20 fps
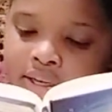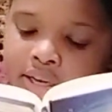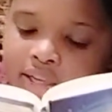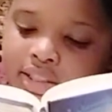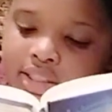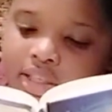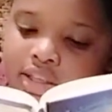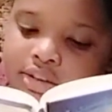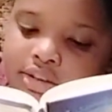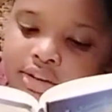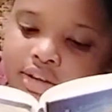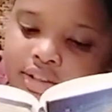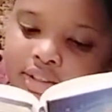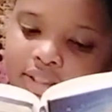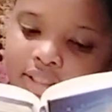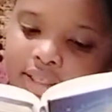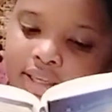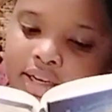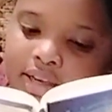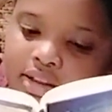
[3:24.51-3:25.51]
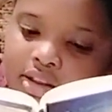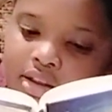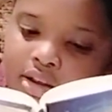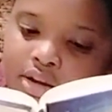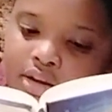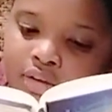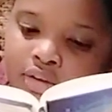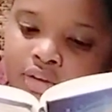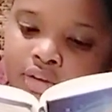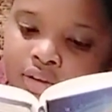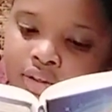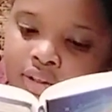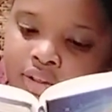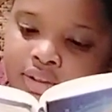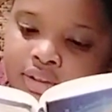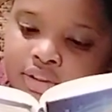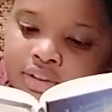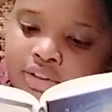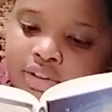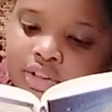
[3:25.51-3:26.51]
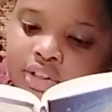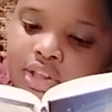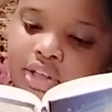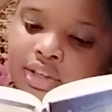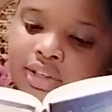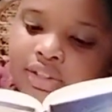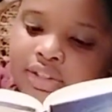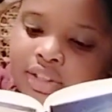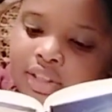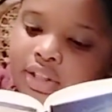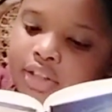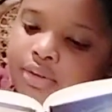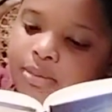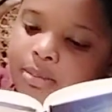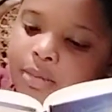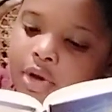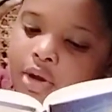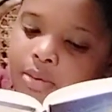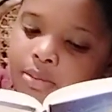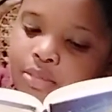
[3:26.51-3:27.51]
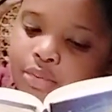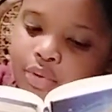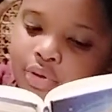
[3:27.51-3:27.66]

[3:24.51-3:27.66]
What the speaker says: He didn't look sick at all. "See," said his mom,